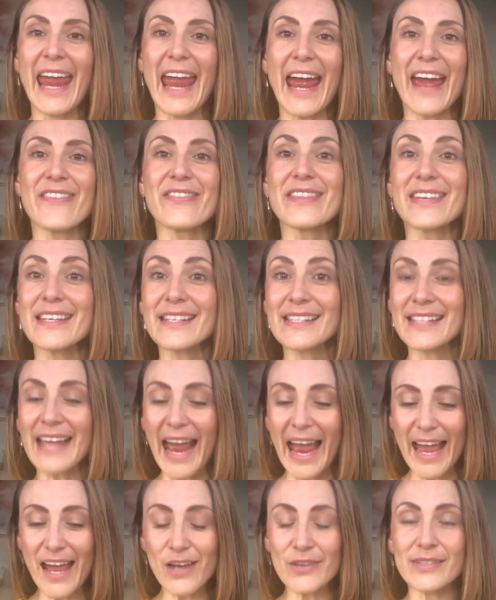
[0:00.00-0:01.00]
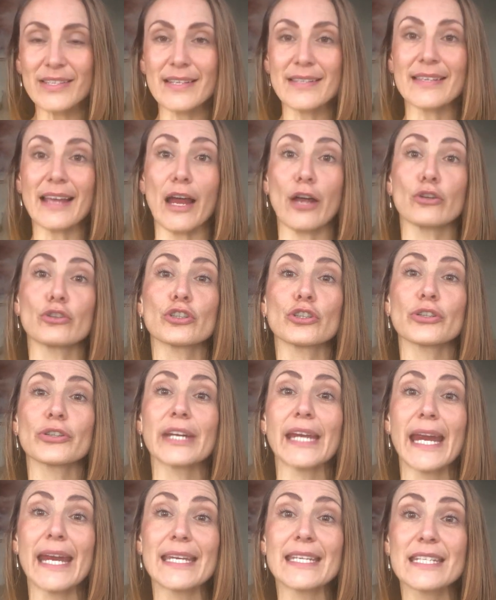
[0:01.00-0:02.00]
And this houses our
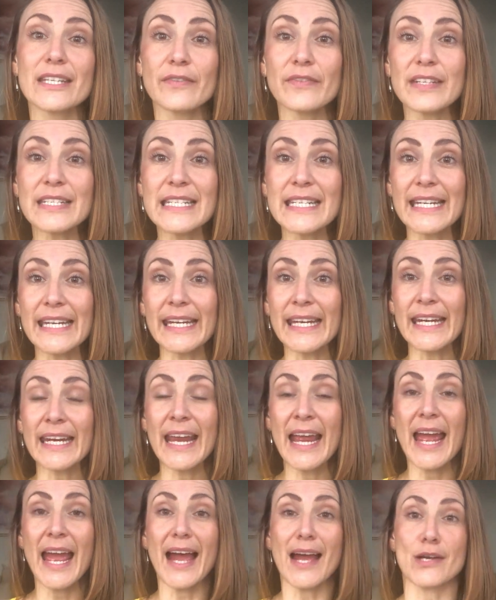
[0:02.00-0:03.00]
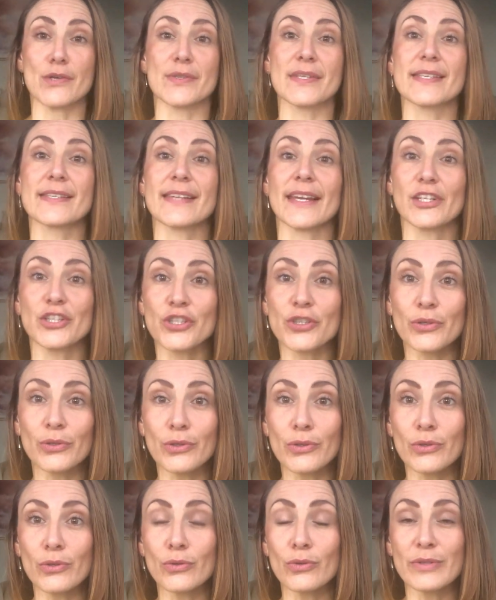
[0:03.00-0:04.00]
creativity, our
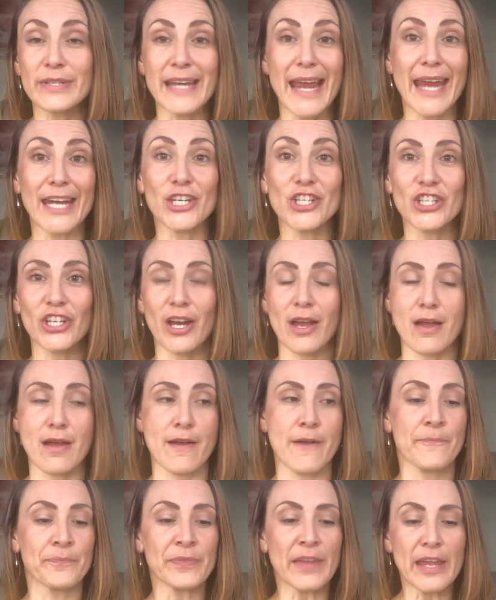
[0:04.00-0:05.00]
sexual nature,